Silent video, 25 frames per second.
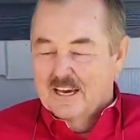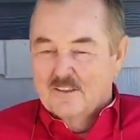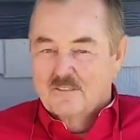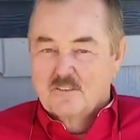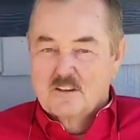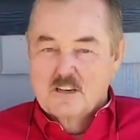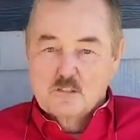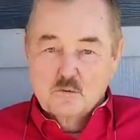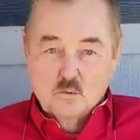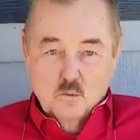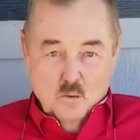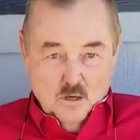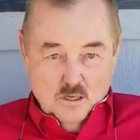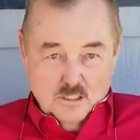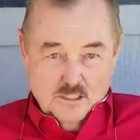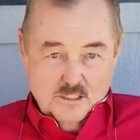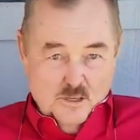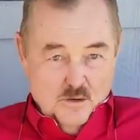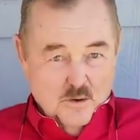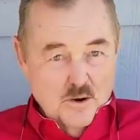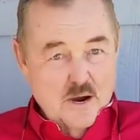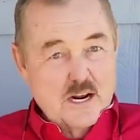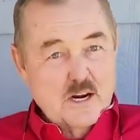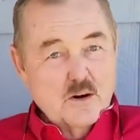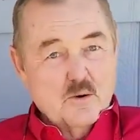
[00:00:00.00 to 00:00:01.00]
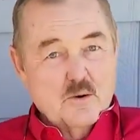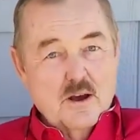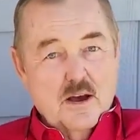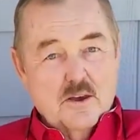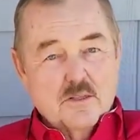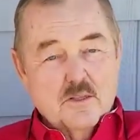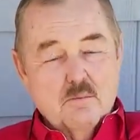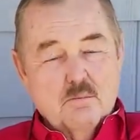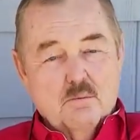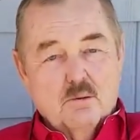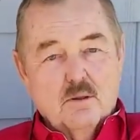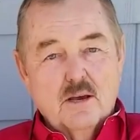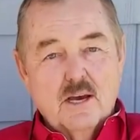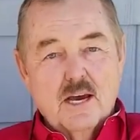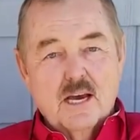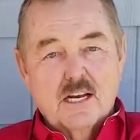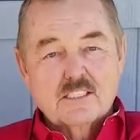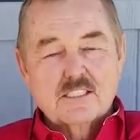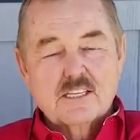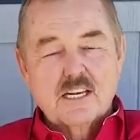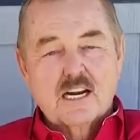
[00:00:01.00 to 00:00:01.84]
this works great around the plants.